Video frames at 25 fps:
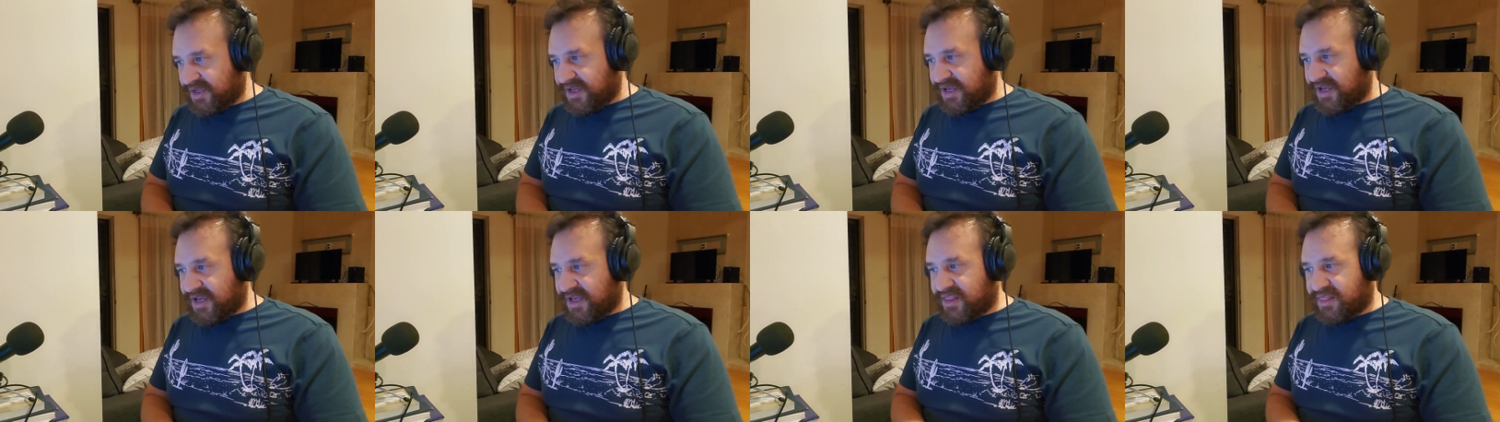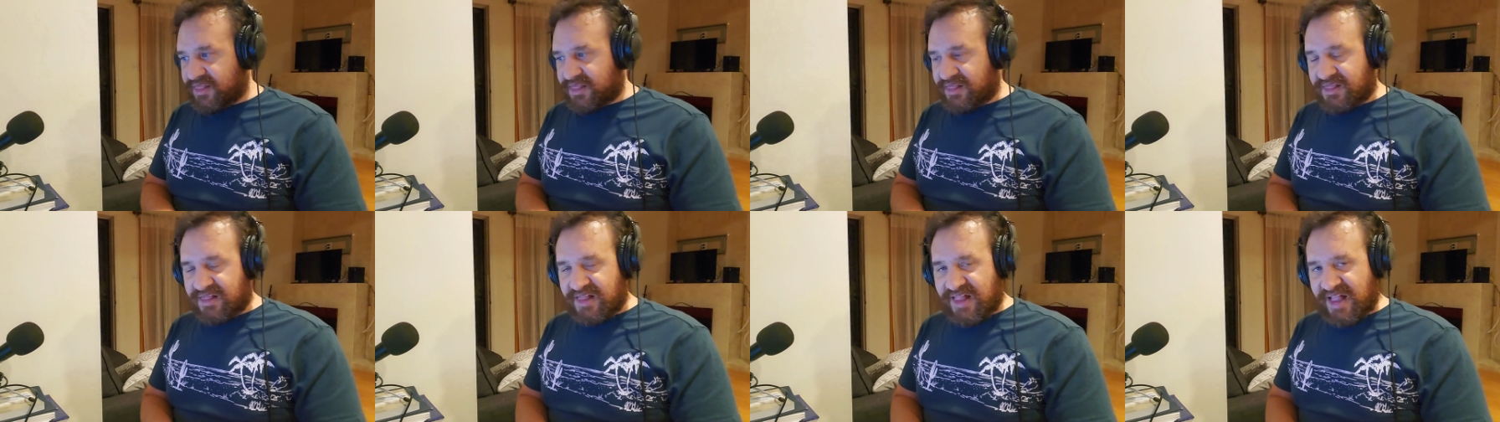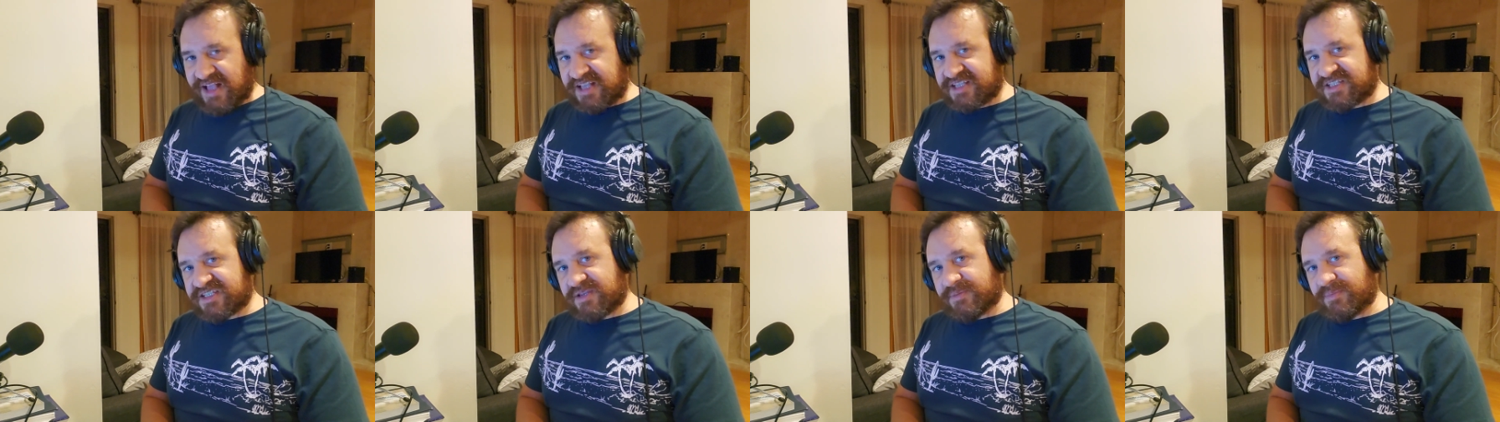and
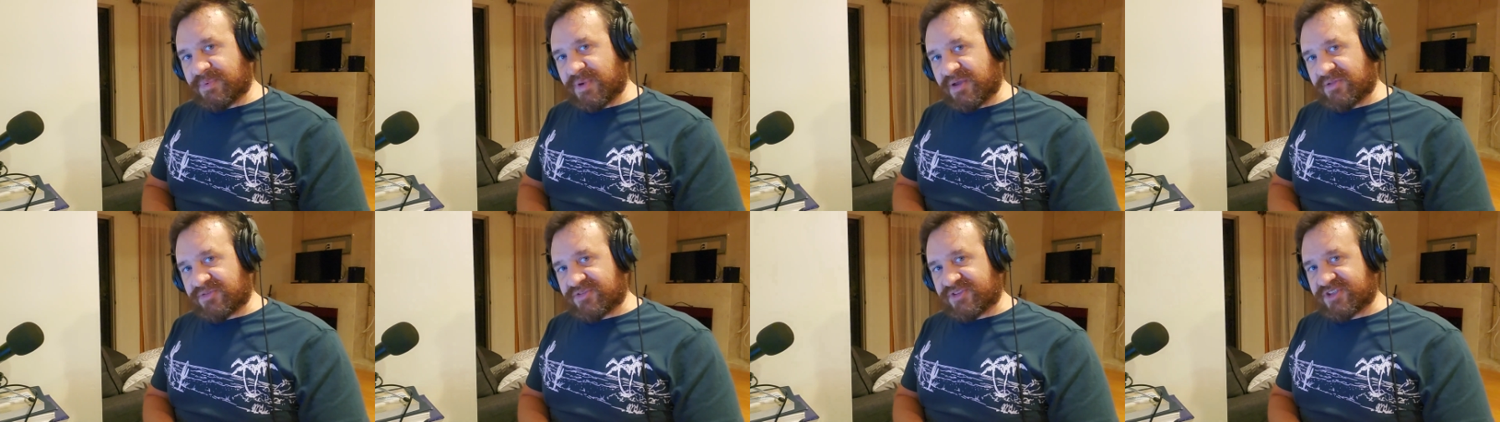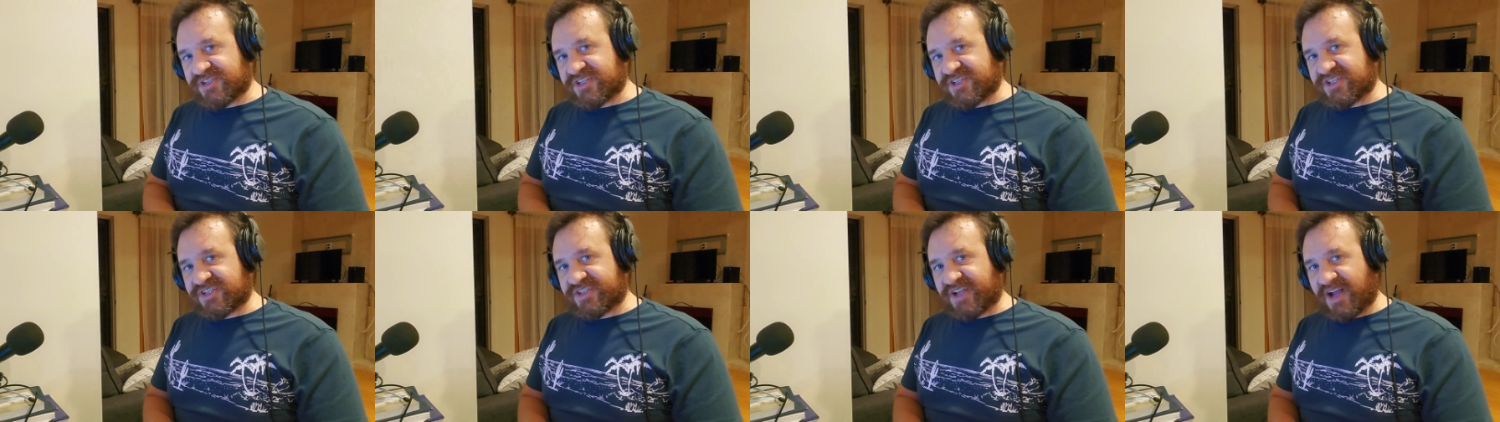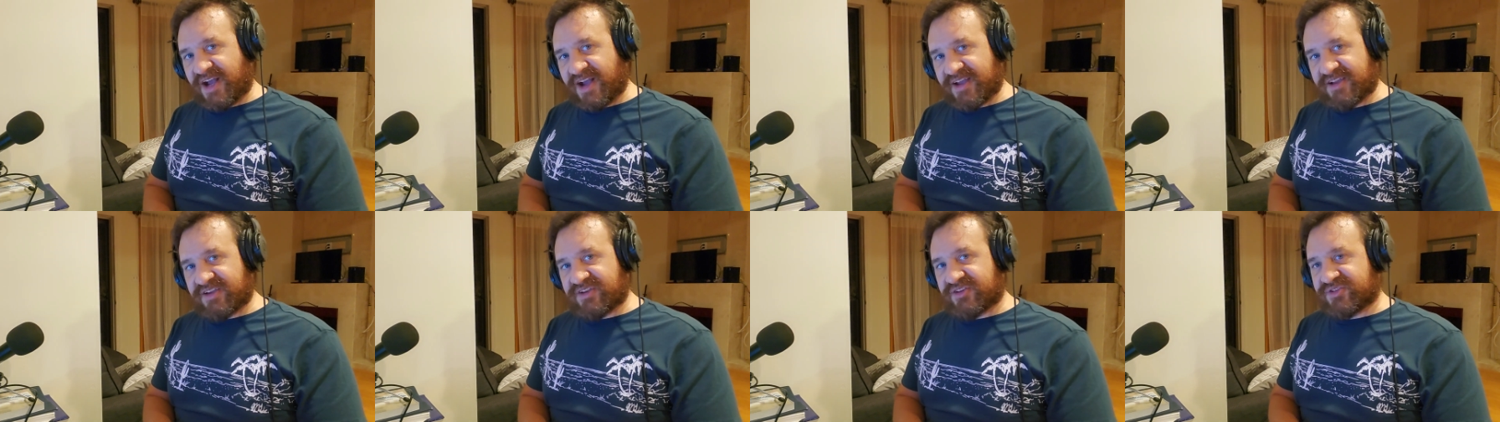less about the
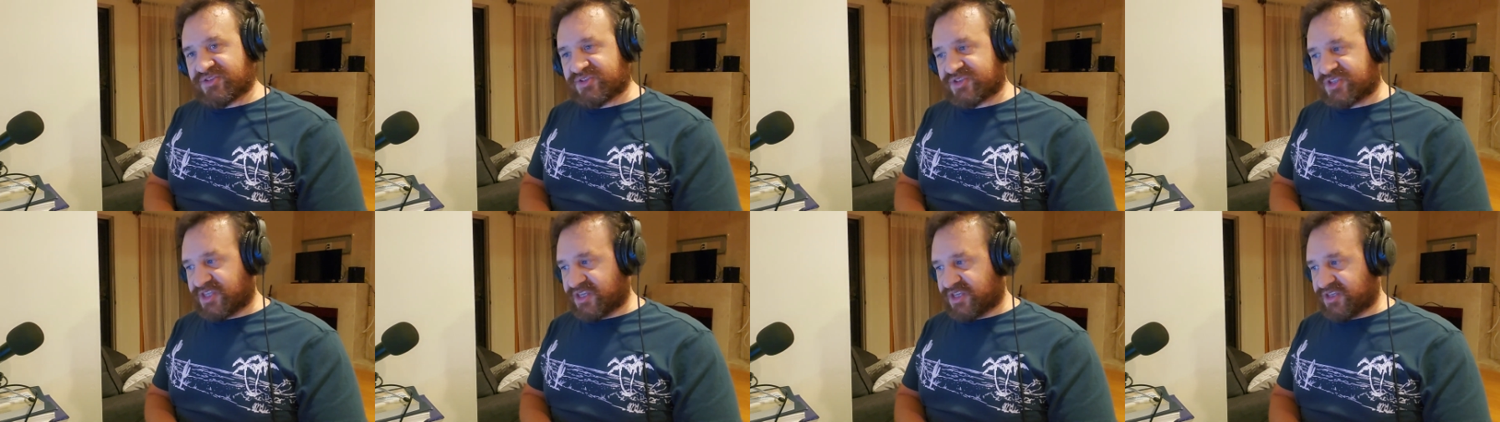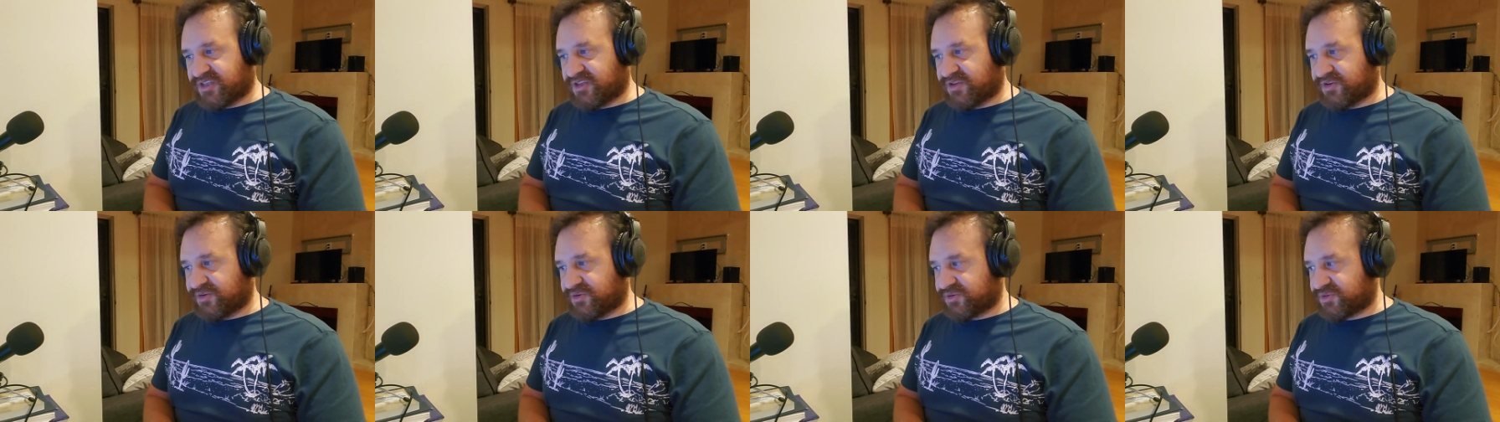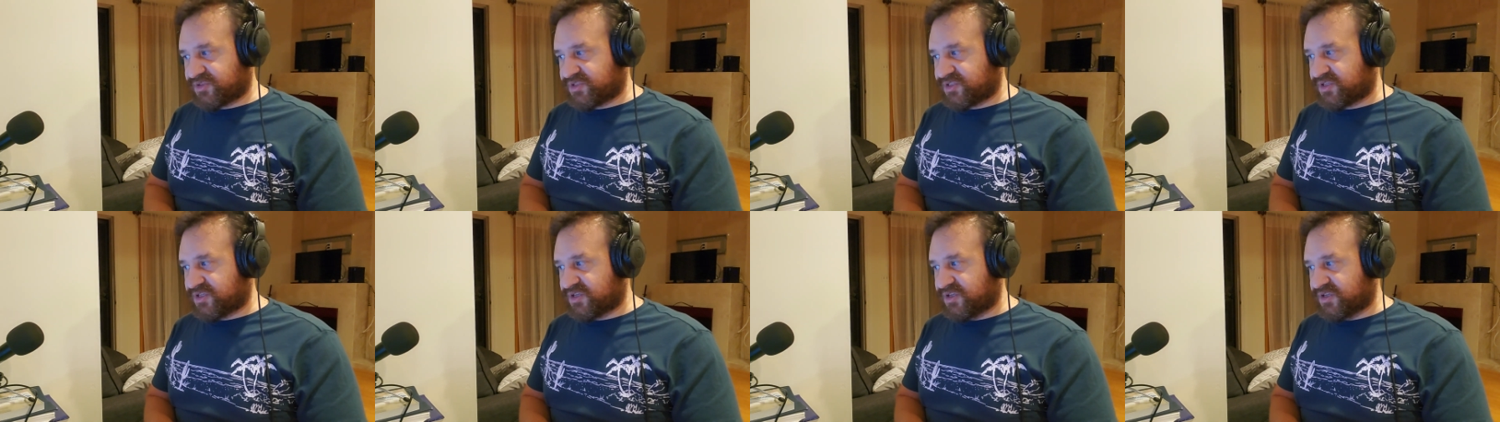styles they
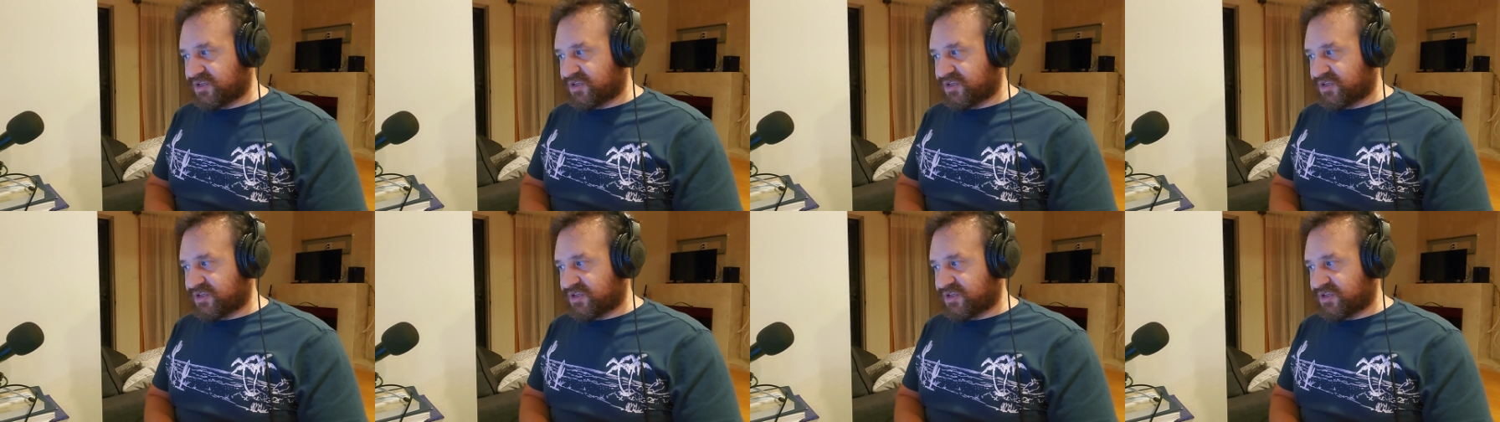used.